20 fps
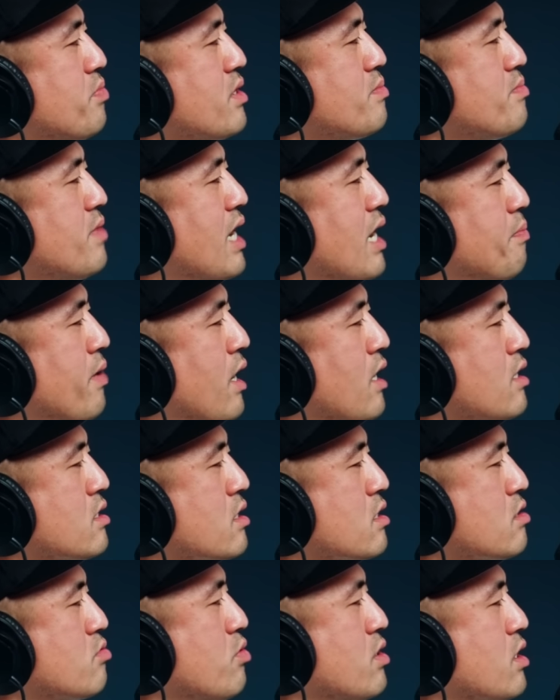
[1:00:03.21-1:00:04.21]
Around, but mad
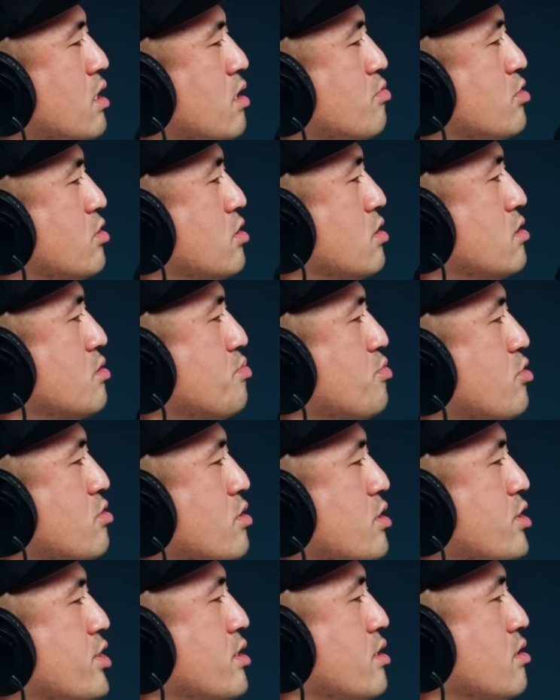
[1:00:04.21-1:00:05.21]
politics when, when it comes I'm to around, this music